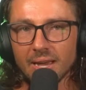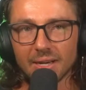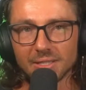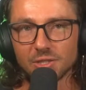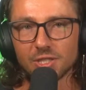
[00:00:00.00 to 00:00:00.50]

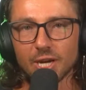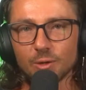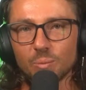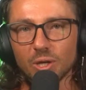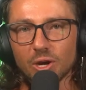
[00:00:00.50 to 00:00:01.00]
And it's
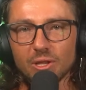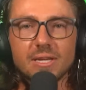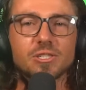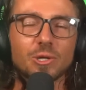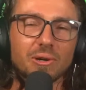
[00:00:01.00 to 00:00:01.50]
down below
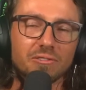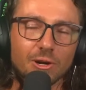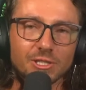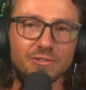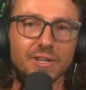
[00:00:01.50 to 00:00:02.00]
that, so
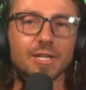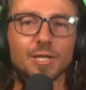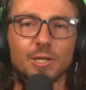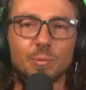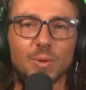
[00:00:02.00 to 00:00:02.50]
everyone's
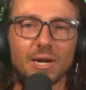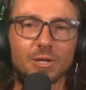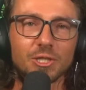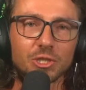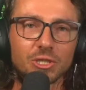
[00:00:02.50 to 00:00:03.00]
feeling
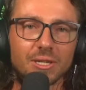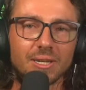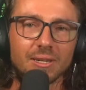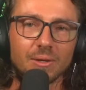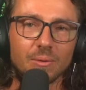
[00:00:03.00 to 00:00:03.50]
bearish.
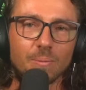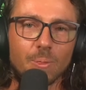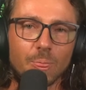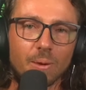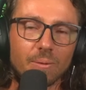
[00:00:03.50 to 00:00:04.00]

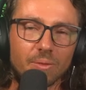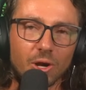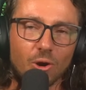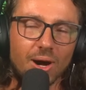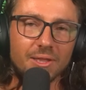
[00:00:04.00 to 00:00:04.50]

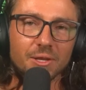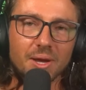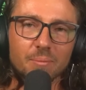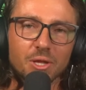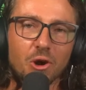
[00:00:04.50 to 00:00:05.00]
The higher the
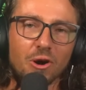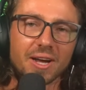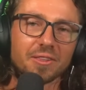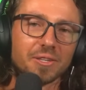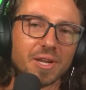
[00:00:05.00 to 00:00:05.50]
number, the
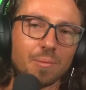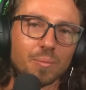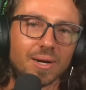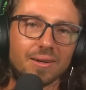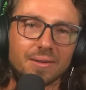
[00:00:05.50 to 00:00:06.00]
higher the
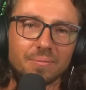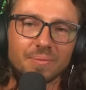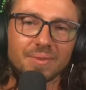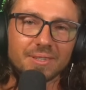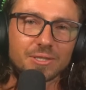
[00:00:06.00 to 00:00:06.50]
number.
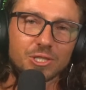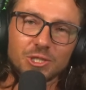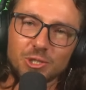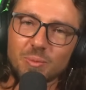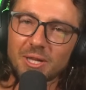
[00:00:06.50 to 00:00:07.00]
So
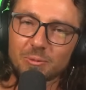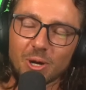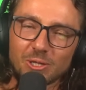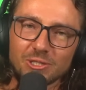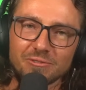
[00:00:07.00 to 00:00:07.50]
just make the
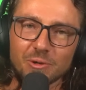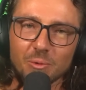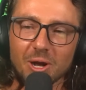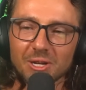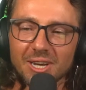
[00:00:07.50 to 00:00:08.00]
most of it
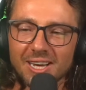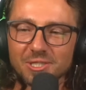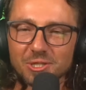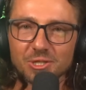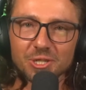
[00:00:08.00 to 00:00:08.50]
while it
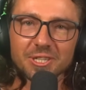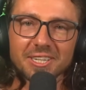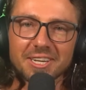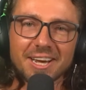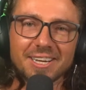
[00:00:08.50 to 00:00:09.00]
lasts. It's not going
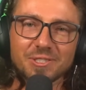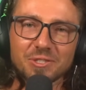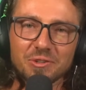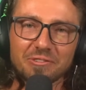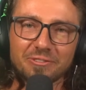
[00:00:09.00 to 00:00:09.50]
to
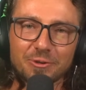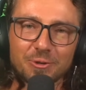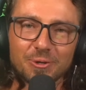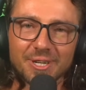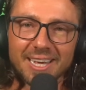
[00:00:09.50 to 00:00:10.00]
last
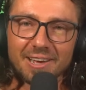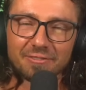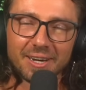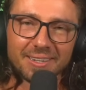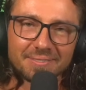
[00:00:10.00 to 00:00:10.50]

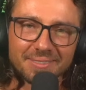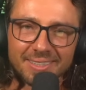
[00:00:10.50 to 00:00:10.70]
forever.